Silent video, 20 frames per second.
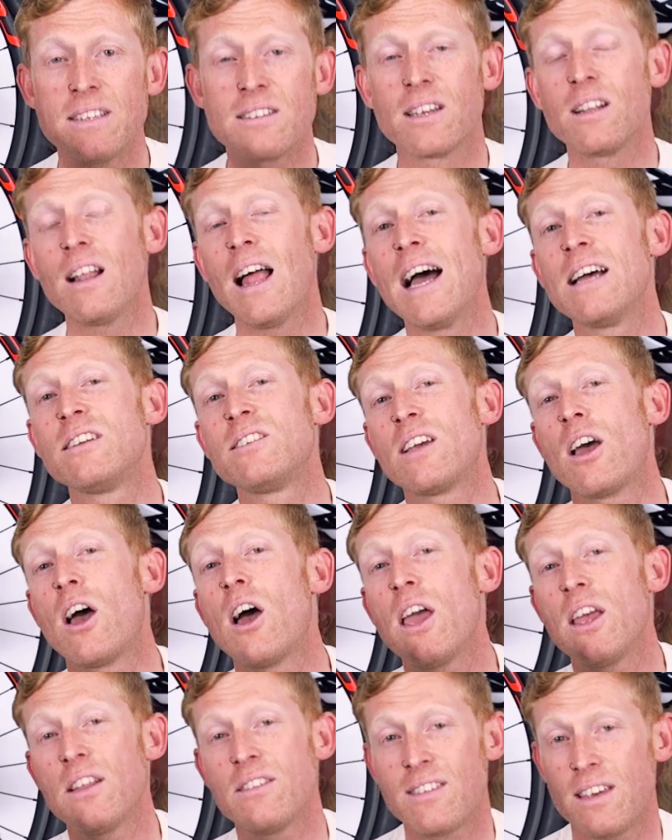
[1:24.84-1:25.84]
It still has
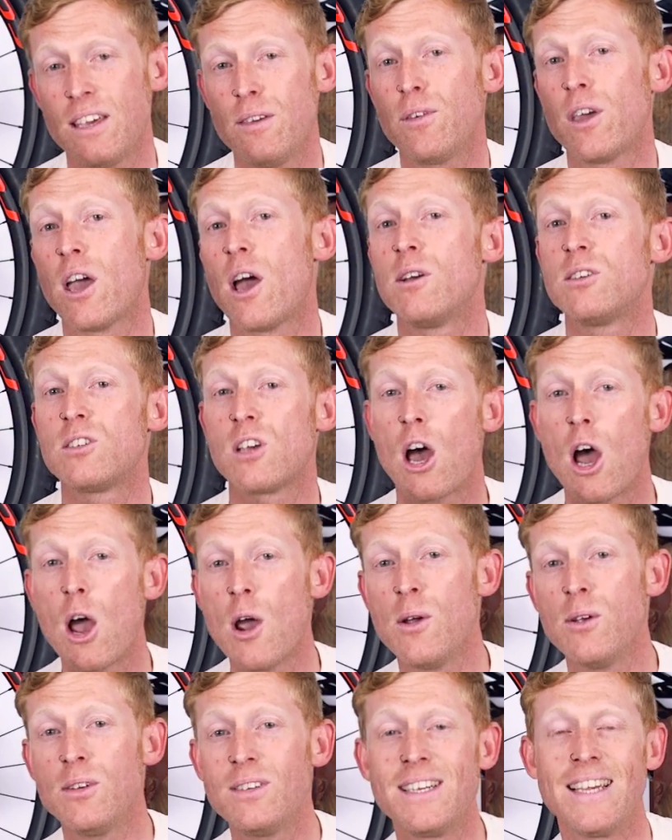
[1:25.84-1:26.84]
DVO's
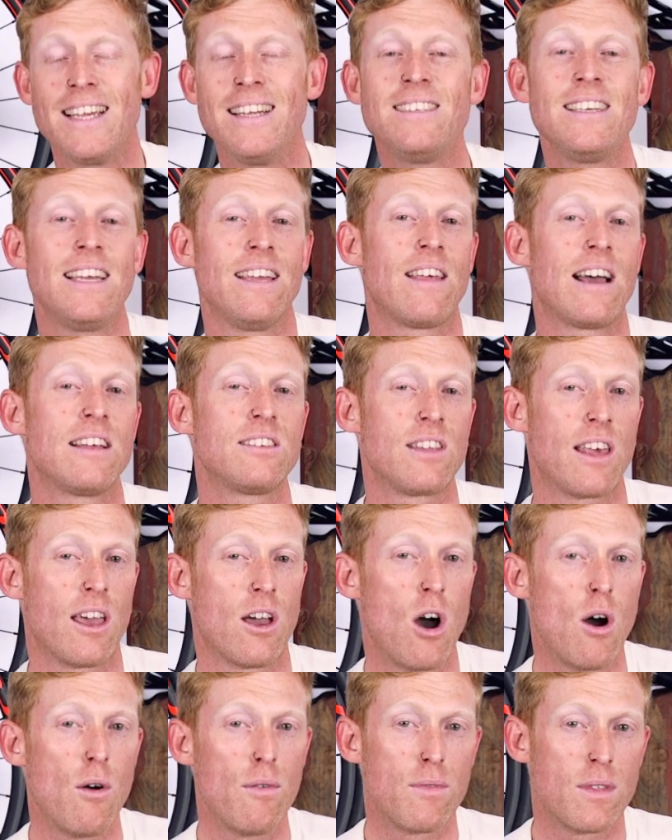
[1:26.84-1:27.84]
OTT, that's
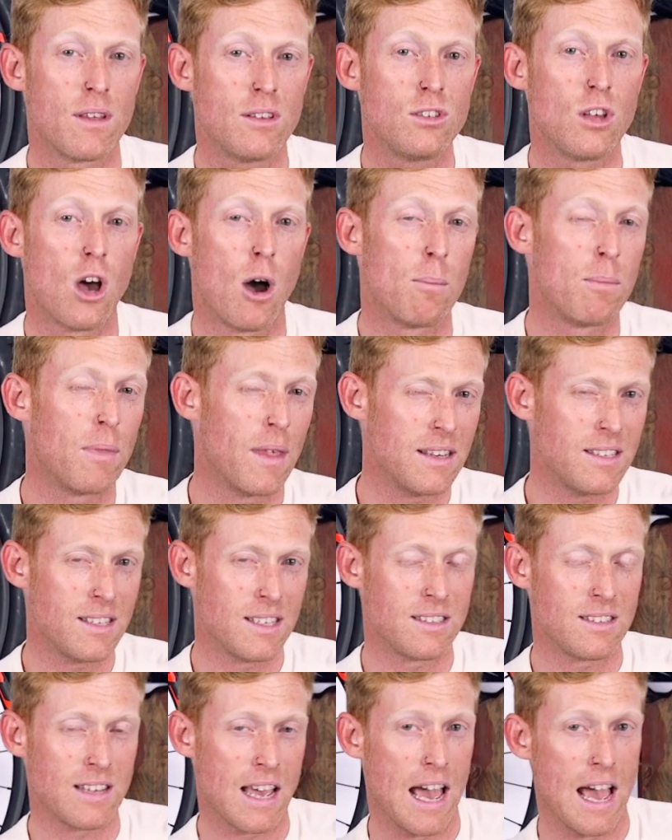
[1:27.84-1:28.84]
their off the top. This
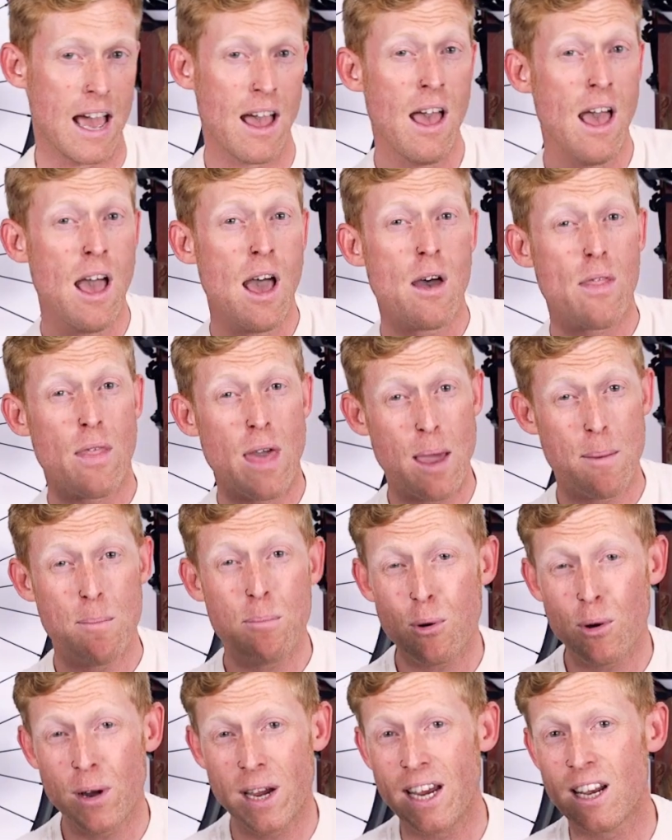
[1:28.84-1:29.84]
is their
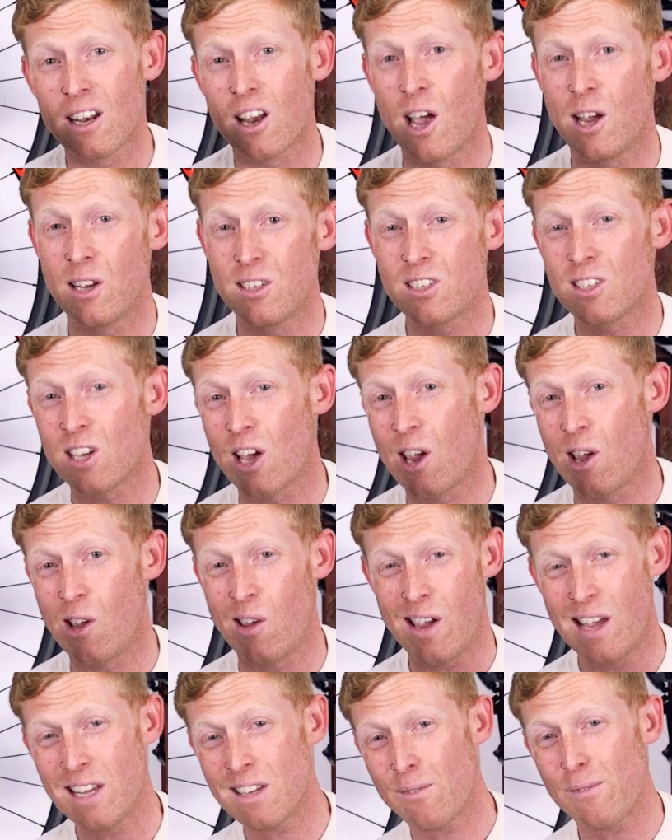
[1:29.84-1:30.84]
preload, so
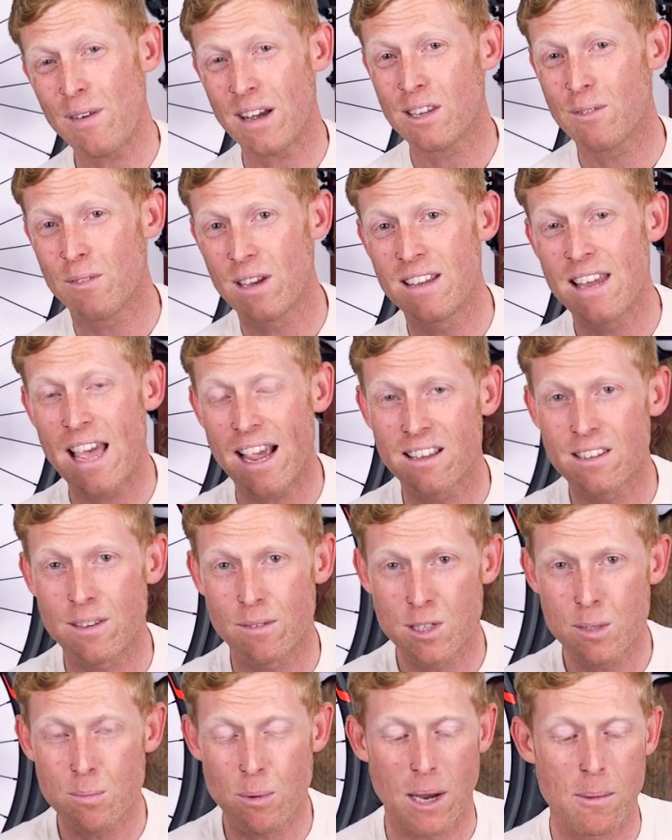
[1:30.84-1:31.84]
it's effectively a
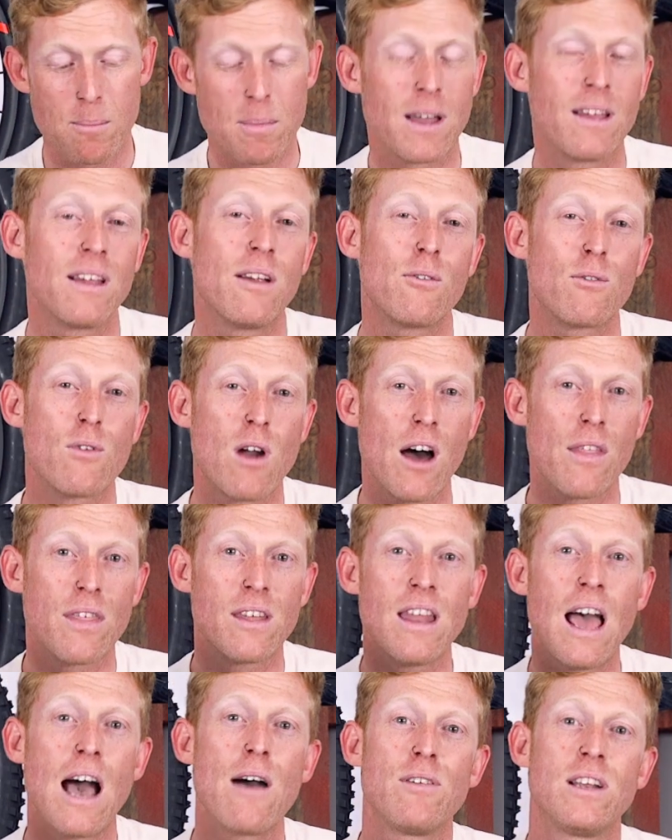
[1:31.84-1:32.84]
negative spring, but rather
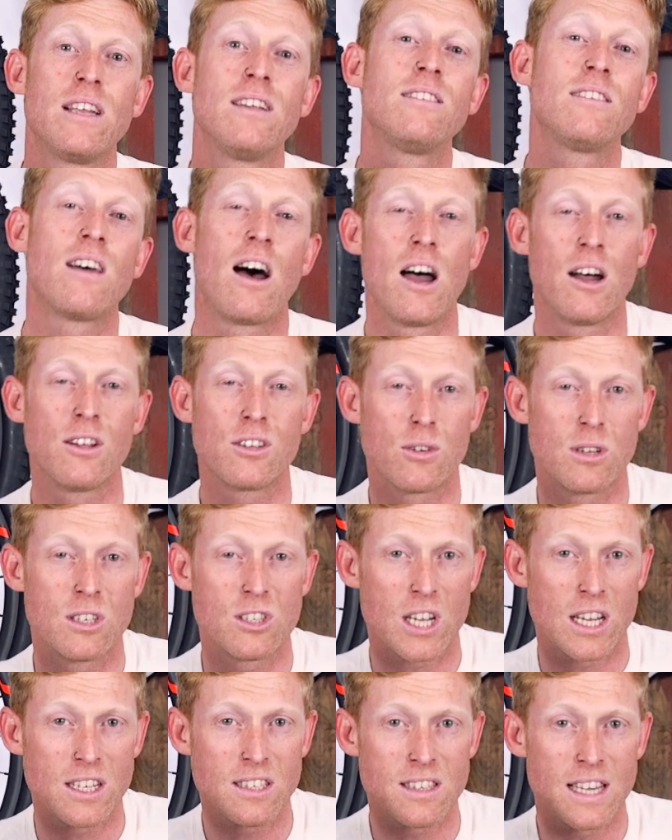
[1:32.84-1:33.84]
than having a dial to
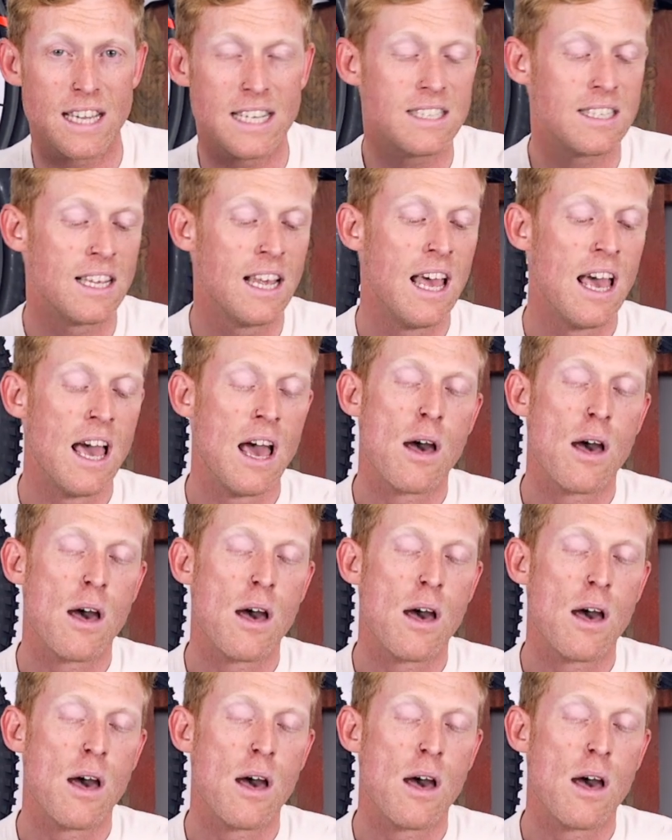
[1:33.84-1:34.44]
adjust this,